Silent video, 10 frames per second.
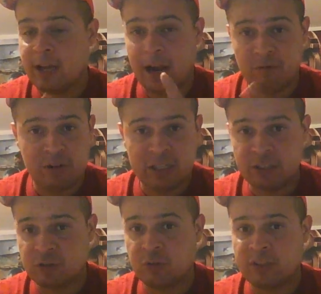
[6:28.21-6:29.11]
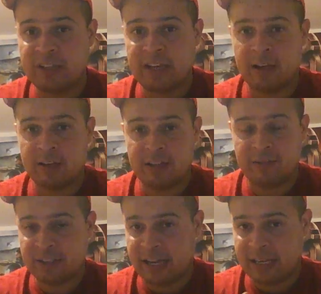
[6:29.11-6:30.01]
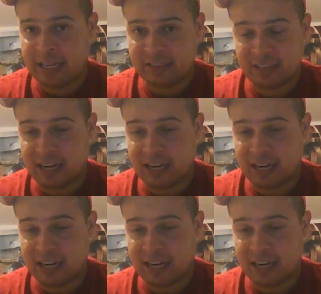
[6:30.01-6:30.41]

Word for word: I really enjoyed Day, uh, Living Daylights,